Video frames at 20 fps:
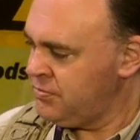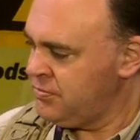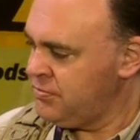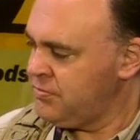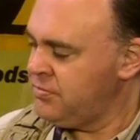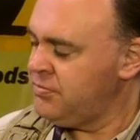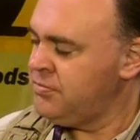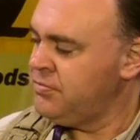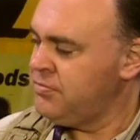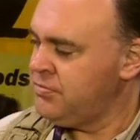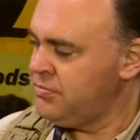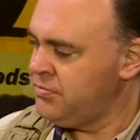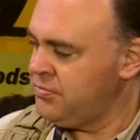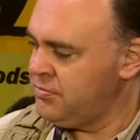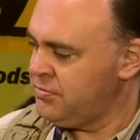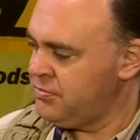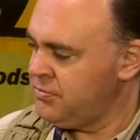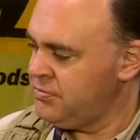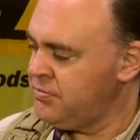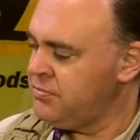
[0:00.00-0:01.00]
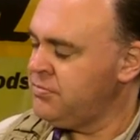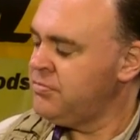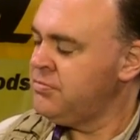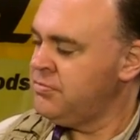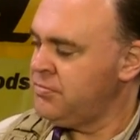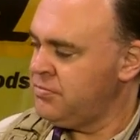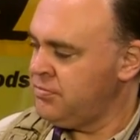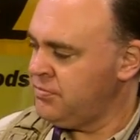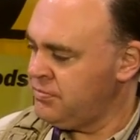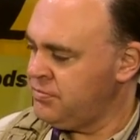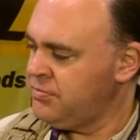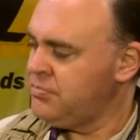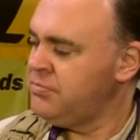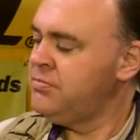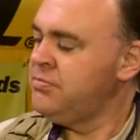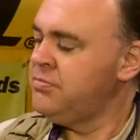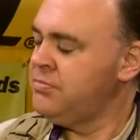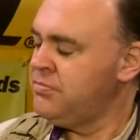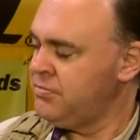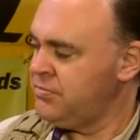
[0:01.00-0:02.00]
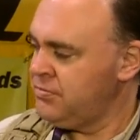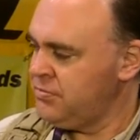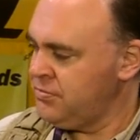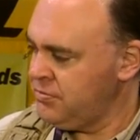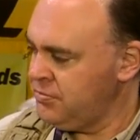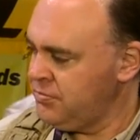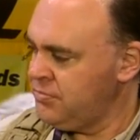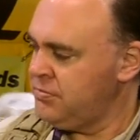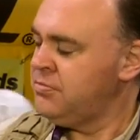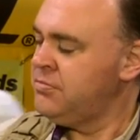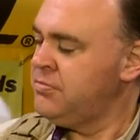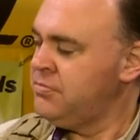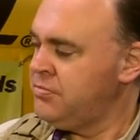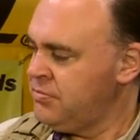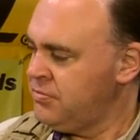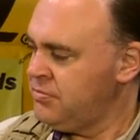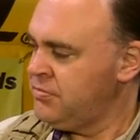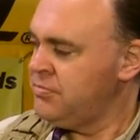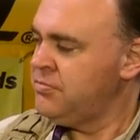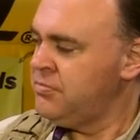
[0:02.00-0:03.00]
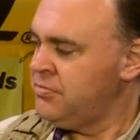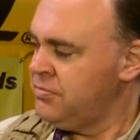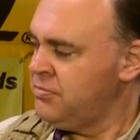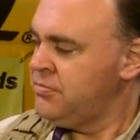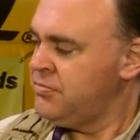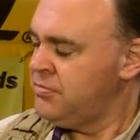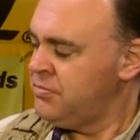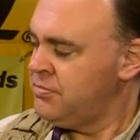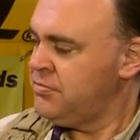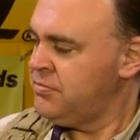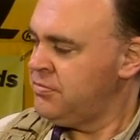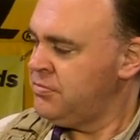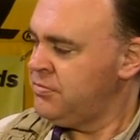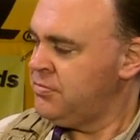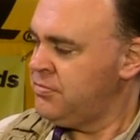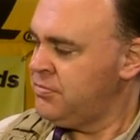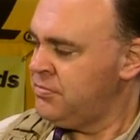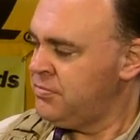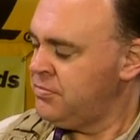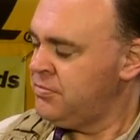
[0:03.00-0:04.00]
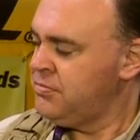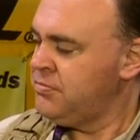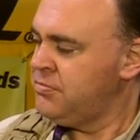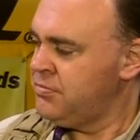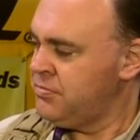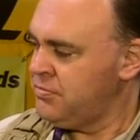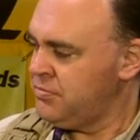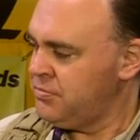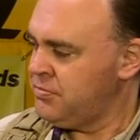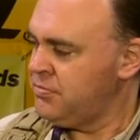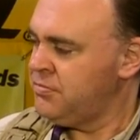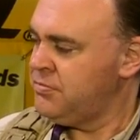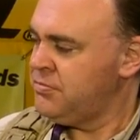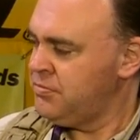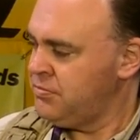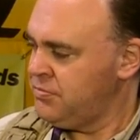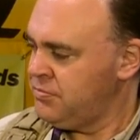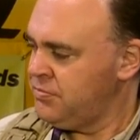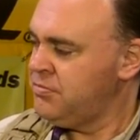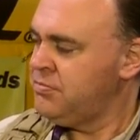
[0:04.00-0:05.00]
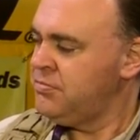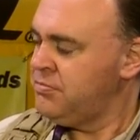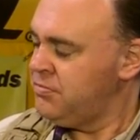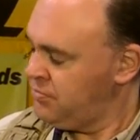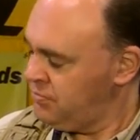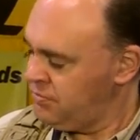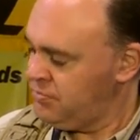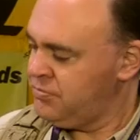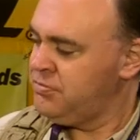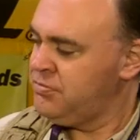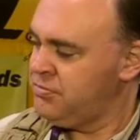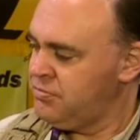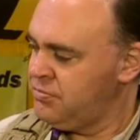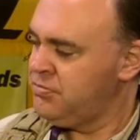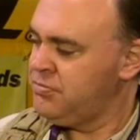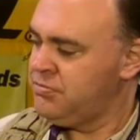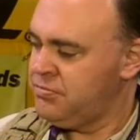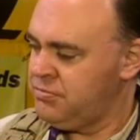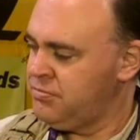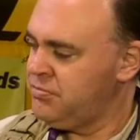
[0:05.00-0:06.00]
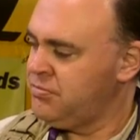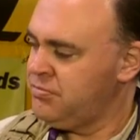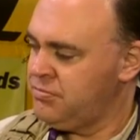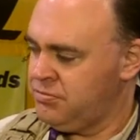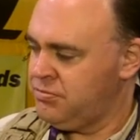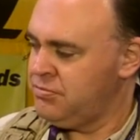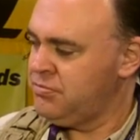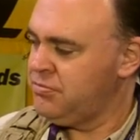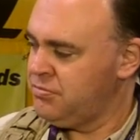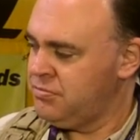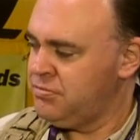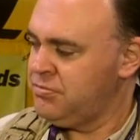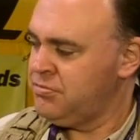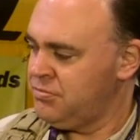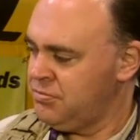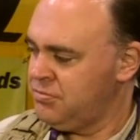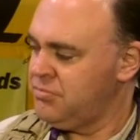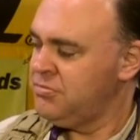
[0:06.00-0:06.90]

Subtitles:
The person shown says nothing.